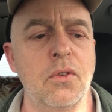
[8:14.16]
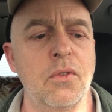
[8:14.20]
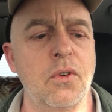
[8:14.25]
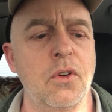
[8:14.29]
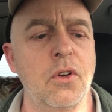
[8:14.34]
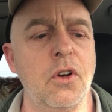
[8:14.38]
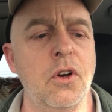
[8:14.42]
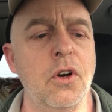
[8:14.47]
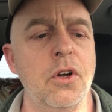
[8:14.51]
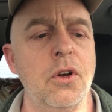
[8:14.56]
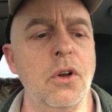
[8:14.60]

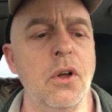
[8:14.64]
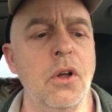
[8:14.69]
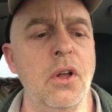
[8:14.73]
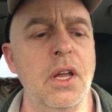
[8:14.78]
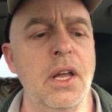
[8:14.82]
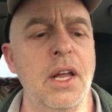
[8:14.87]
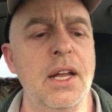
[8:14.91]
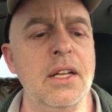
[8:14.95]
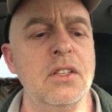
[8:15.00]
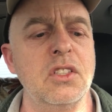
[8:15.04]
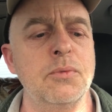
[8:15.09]
good
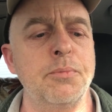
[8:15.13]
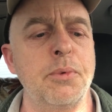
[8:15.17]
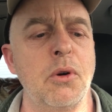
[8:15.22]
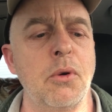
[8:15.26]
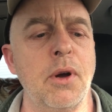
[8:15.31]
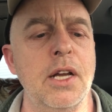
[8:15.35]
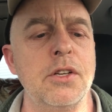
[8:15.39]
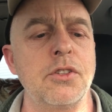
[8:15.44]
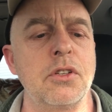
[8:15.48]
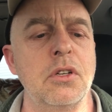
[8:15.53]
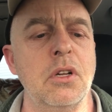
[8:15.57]

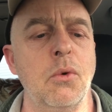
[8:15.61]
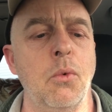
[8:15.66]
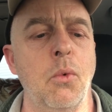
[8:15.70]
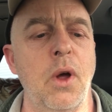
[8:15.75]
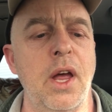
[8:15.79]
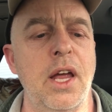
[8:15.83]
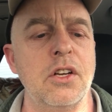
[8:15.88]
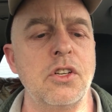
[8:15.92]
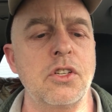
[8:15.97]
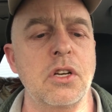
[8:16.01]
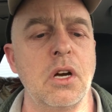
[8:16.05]
inspirational
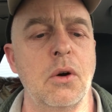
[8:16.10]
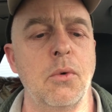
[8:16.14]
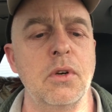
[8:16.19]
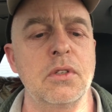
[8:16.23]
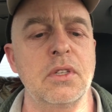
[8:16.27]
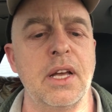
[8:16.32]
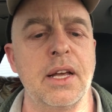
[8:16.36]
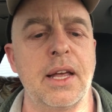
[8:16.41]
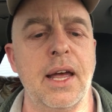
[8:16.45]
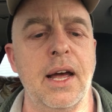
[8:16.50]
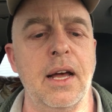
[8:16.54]
way showers
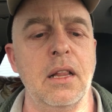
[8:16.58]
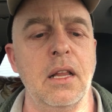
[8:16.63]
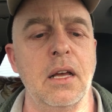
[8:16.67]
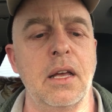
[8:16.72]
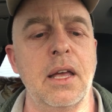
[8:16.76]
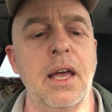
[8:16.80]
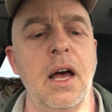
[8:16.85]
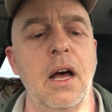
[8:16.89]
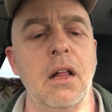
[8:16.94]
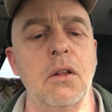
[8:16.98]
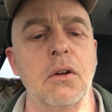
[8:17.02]
like Helen
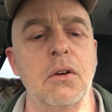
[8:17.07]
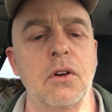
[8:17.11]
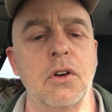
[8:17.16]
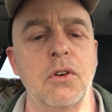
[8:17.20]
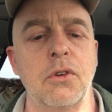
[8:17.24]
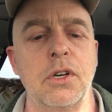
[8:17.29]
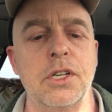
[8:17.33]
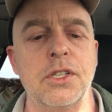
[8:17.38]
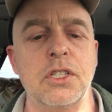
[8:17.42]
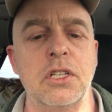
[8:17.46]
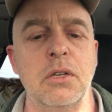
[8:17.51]
Keller,
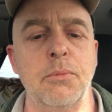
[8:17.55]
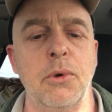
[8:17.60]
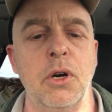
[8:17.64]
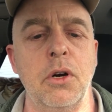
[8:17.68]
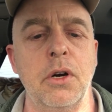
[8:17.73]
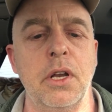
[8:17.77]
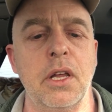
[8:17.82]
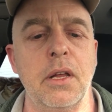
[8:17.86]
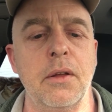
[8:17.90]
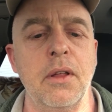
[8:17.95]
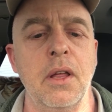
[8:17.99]

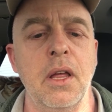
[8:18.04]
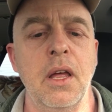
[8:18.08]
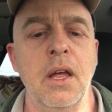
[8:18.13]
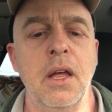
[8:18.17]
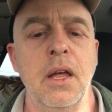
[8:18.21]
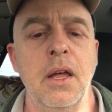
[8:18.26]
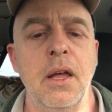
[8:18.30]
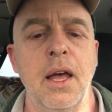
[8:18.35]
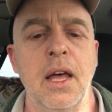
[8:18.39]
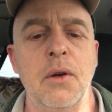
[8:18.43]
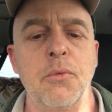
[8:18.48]
Krishnamurti,
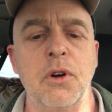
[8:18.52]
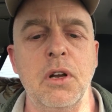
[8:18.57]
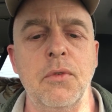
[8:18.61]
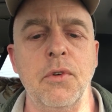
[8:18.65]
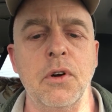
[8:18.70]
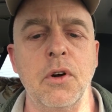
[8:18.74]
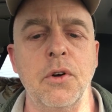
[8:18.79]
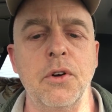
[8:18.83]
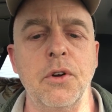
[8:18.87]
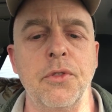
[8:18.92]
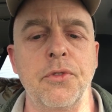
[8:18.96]
and we're
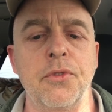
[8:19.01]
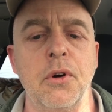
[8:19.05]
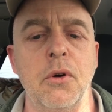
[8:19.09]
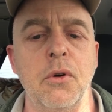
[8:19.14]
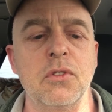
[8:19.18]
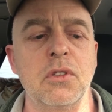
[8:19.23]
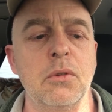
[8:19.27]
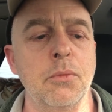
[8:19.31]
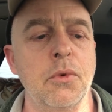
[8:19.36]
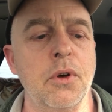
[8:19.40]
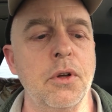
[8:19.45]
even going to throw in
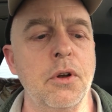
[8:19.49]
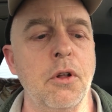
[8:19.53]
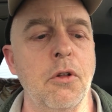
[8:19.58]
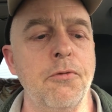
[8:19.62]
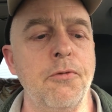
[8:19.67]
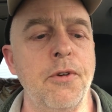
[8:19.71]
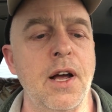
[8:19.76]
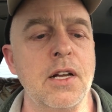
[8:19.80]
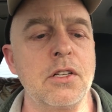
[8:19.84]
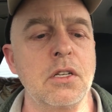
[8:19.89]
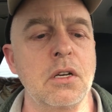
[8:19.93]
some good
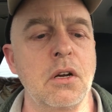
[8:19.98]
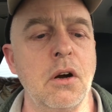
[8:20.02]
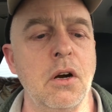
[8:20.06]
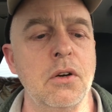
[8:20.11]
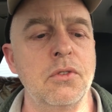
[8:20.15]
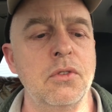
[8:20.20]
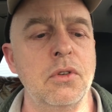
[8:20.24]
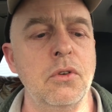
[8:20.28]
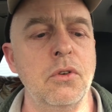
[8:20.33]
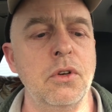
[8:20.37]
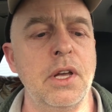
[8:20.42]
old-fashioned
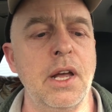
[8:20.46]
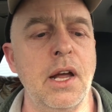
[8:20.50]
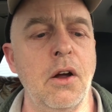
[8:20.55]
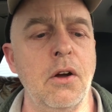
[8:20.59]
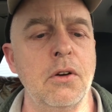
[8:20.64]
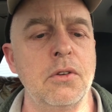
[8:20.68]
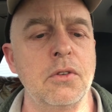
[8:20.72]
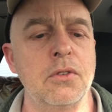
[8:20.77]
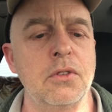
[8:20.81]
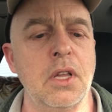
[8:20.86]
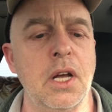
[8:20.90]
cartoon
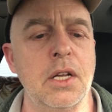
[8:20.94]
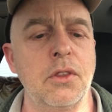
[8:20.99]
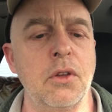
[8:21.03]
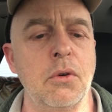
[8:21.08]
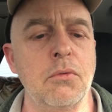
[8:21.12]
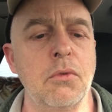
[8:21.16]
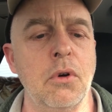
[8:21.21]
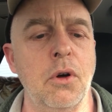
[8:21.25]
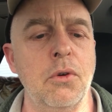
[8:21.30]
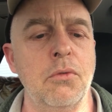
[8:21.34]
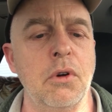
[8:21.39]
characters like the
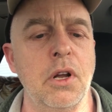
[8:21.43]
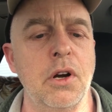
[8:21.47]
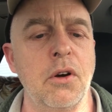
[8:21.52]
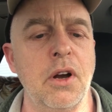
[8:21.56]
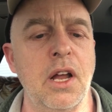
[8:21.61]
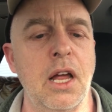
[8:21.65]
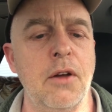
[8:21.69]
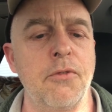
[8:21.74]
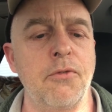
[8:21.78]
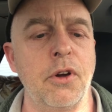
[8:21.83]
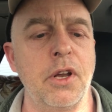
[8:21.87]
Roadrunner
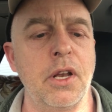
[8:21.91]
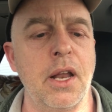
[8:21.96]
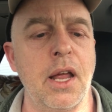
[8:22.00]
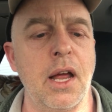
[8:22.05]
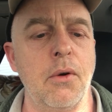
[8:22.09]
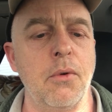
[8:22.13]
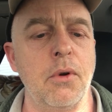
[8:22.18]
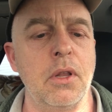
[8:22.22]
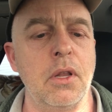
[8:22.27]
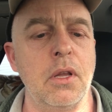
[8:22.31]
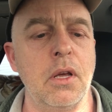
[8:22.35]
every
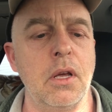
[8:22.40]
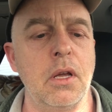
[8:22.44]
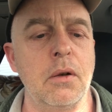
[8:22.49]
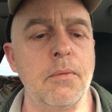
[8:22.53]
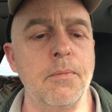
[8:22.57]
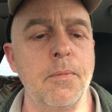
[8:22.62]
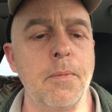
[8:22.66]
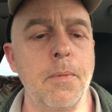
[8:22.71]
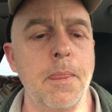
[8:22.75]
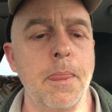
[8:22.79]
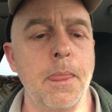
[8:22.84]
now and
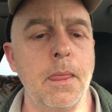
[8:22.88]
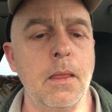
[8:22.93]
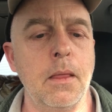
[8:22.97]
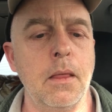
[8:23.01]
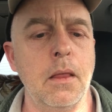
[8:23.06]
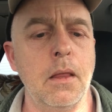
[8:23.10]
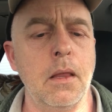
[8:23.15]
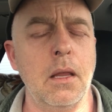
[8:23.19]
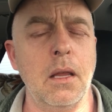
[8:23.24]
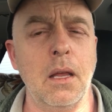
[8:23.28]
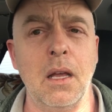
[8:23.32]
then.
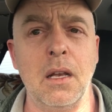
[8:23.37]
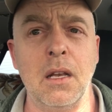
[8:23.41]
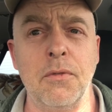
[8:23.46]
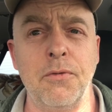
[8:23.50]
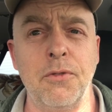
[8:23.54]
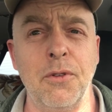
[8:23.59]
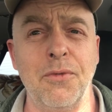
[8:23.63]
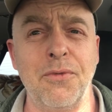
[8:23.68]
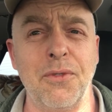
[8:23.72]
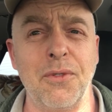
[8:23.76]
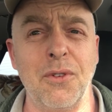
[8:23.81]
And if
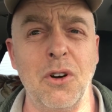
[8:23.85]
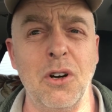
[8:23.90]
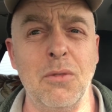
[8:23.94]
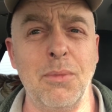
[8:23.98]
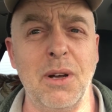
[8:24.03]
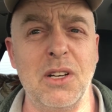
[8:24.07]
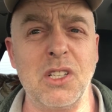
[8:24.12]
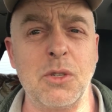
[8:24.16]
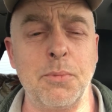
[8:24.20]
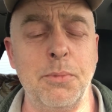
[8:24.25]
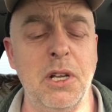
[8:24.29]
you've heard
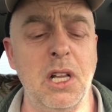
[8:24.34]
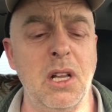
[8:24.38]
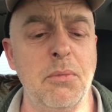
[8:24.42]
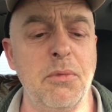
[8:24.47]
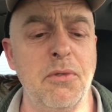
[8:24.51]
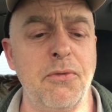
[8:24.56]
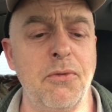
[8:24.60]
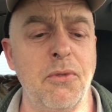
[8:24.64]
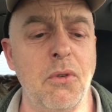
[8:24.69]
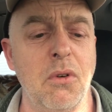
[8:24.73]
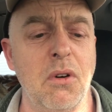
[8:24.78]
my spiel
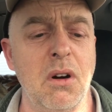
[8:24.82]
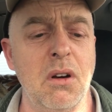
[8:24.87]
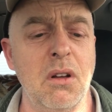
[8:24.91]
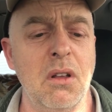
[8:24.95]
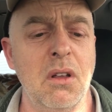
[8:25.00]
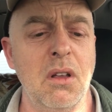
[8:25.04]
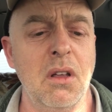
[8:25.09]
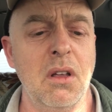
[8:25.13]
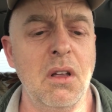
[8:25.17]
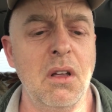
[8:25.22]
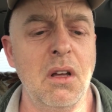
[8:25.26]
before,
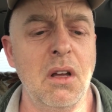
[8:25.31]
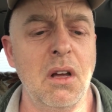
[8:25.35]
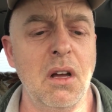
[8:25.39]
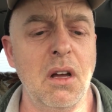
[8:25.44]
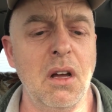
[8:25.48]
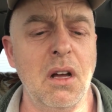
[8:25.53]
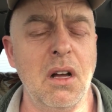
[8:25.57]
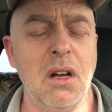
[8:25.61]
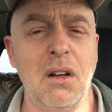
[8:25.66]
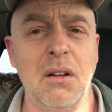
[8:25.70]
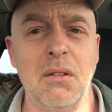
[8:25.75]

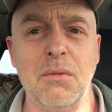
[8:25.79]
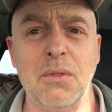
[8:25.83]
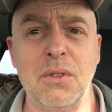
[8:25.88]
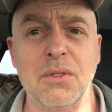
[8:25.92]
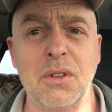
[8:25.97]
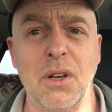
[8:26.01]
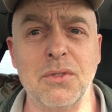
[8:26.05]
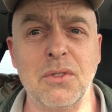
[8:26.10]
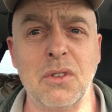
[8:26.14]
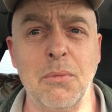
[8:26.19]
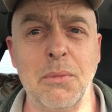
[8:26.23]
there's
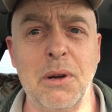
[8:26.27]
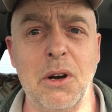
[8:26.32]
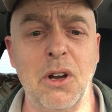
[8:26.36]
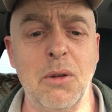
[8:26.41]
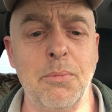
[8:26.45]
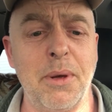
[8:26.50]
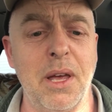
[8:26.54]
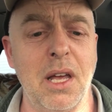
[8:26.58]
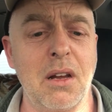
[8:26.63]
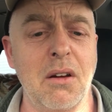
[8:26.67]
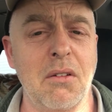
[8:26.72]
also Mary
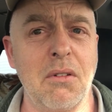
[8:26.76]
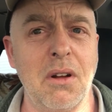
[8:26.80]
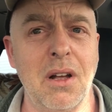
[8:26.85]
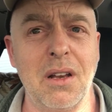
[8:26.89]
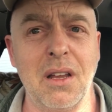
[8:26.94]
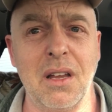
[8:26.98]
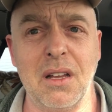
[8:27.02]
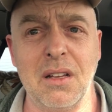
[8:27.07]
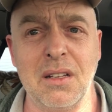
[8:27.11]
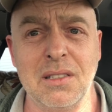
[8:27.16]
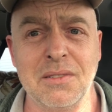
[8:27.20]
Baker Eddy.